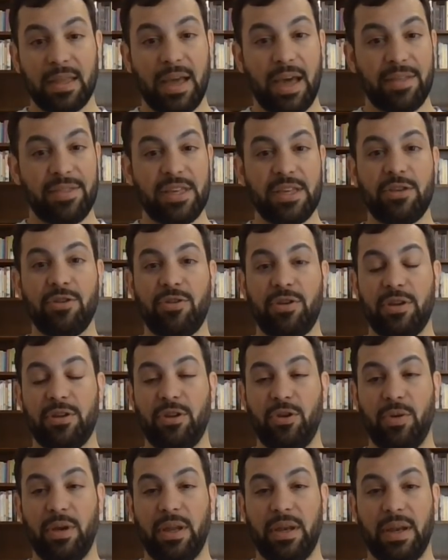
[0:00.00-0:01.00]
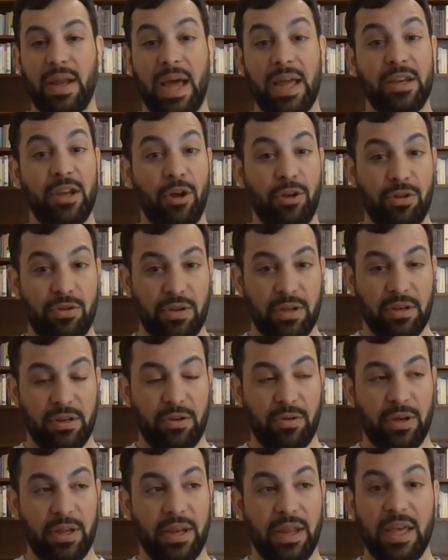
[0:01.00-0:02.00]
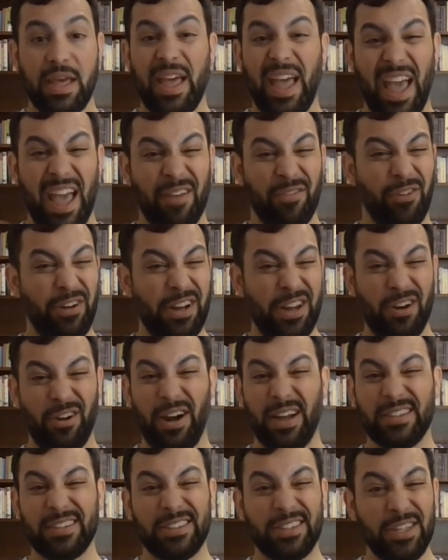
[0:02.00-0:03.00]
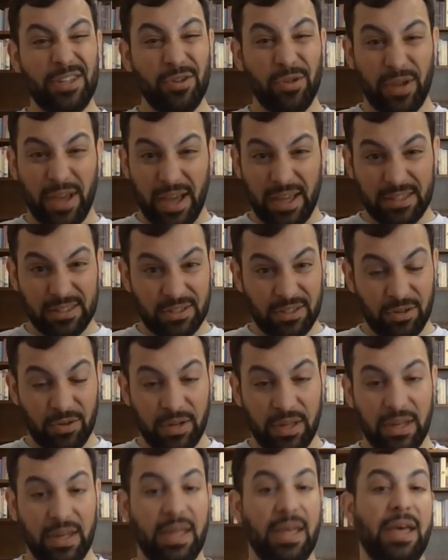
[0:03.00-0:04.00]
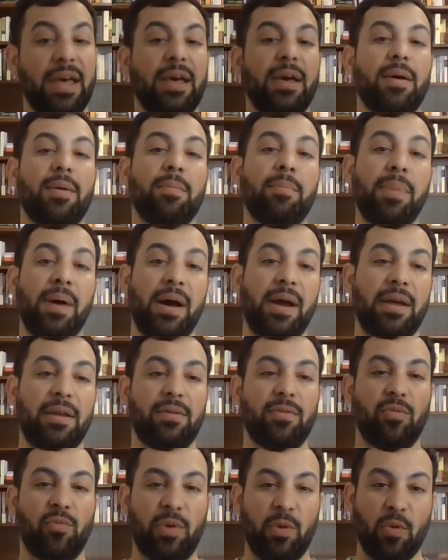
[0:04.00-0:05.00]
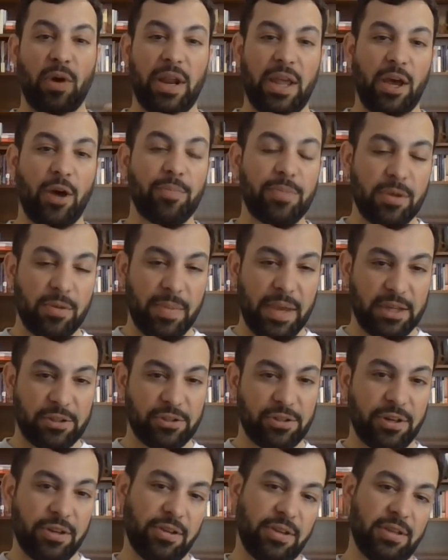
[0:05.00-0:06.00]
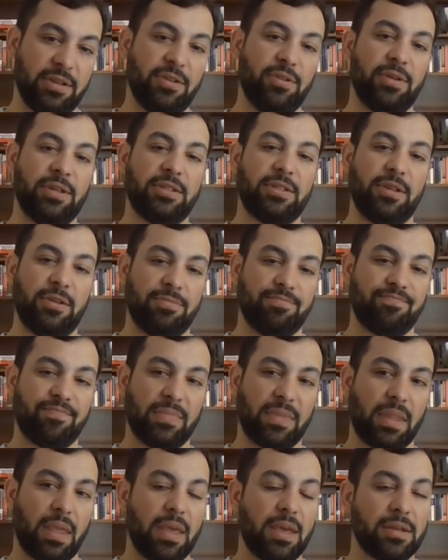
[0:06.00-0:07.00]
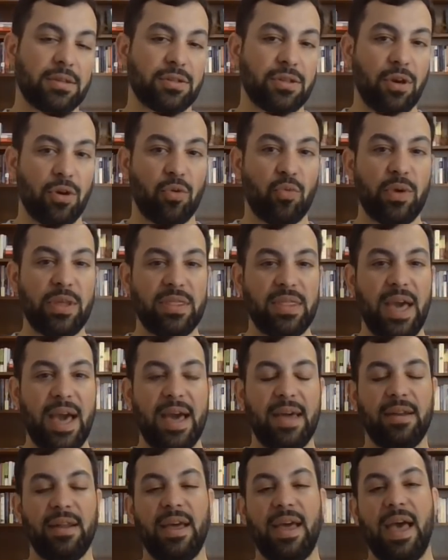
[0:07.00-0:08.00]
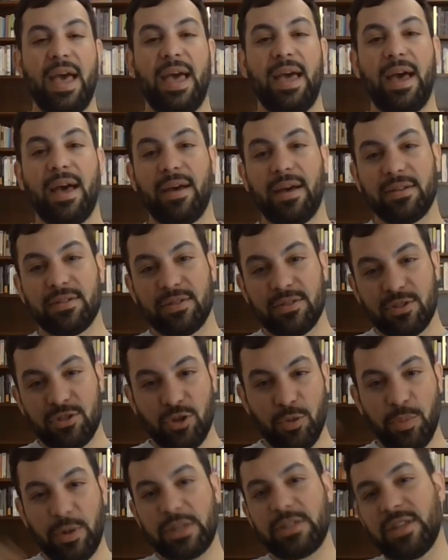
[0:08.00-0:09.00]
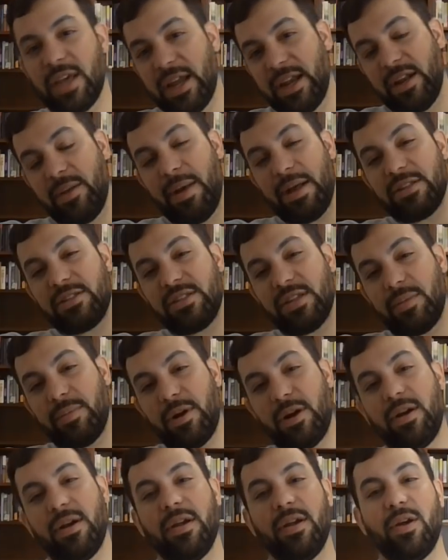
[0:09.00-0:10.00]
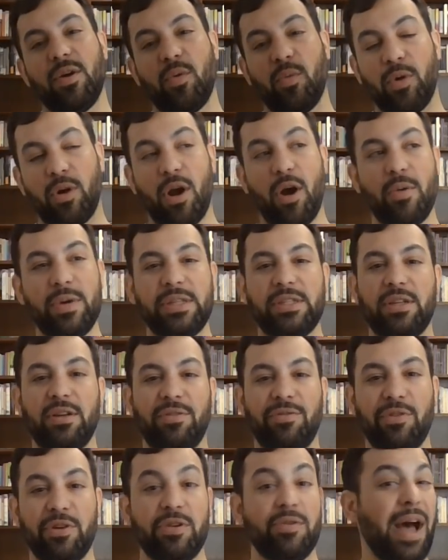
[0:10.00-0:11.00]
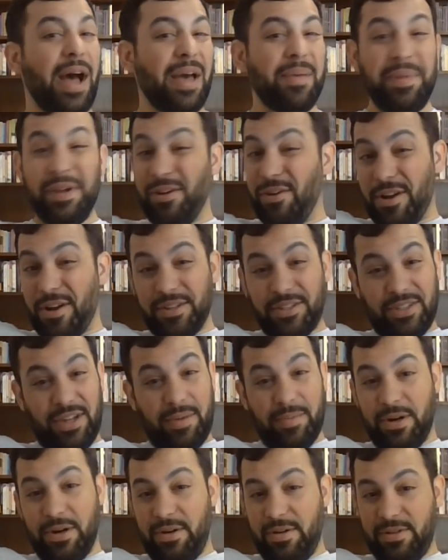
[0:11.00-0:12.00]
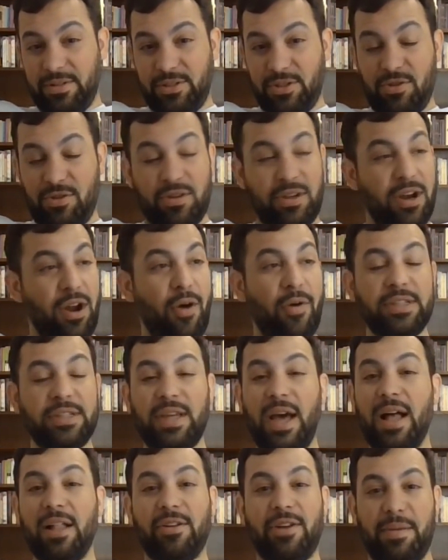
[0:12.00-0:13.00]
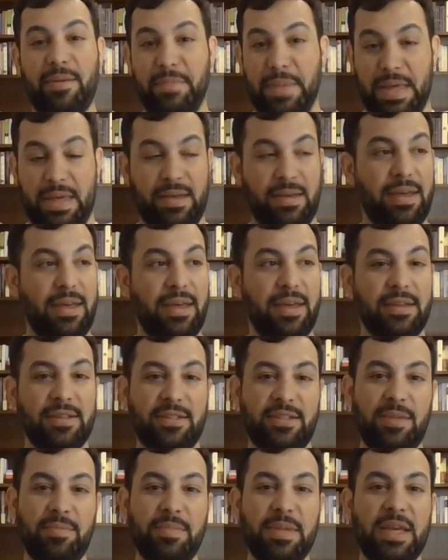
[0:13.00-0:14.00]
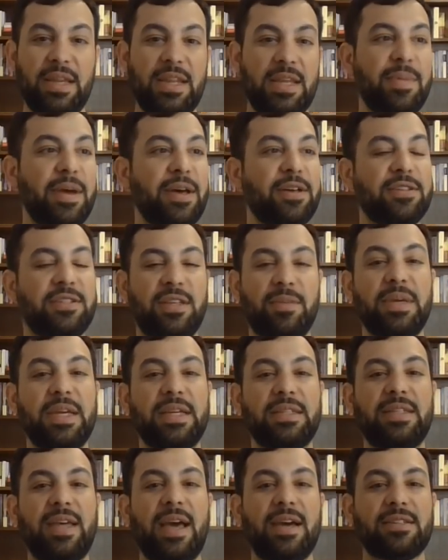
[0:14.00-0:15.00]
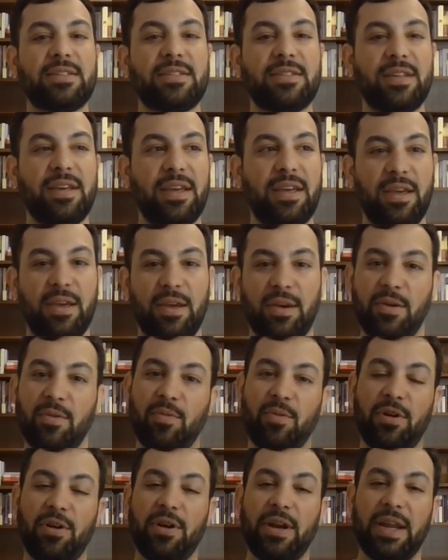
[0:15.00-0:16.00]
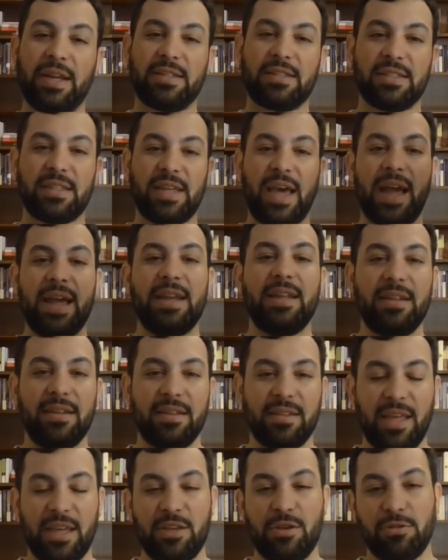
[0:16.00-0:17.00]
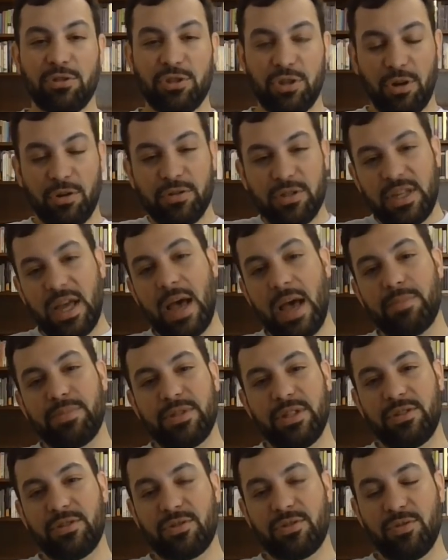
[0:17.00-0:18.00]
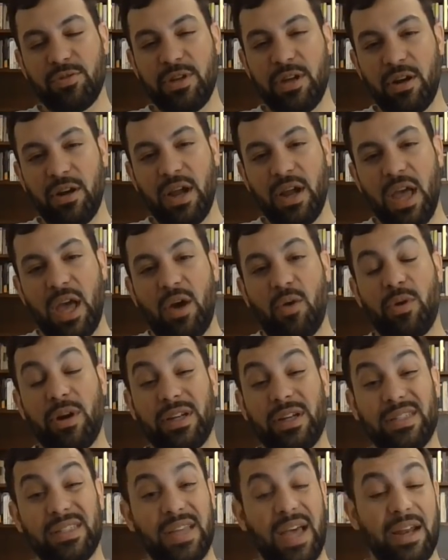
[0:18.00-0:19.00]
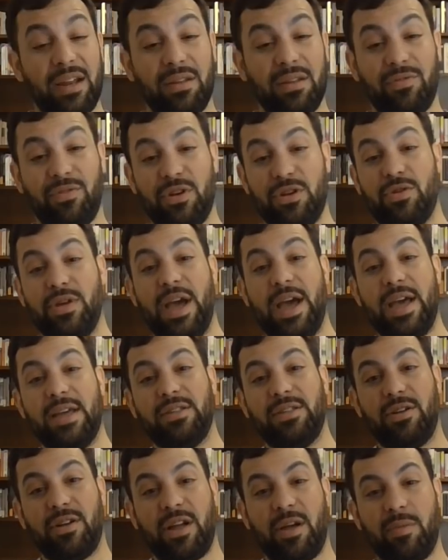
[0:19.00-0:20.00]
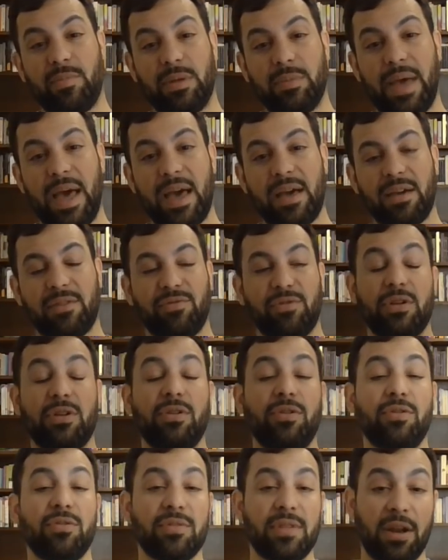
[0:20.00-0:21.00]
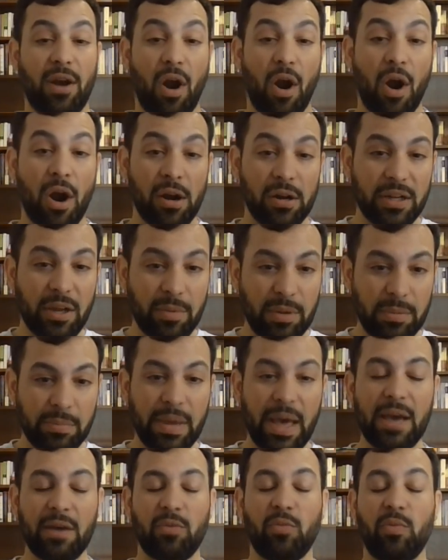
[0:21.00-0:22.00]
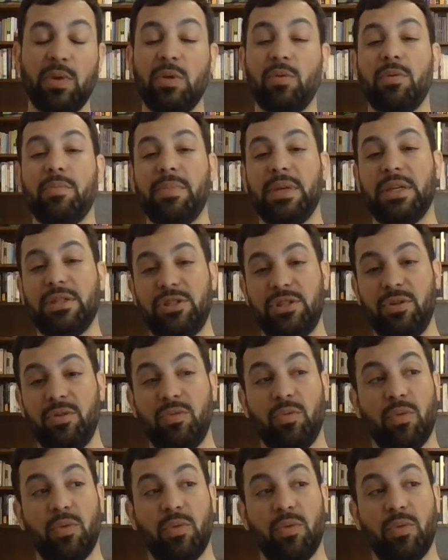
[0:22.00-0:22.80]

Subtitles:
I think you can do it. I know you can do it. Every year I see you guys do it, but we want to help you make sure you can do it too. So with that, super excited about summer. We're always here for you. I'm here all summer, so you can always holler at me. Send me an email, send me a text. We're excited that you chose TOPS this school year. We're excited for you guys that are coming back. For you that aren't coming back, we will miss you.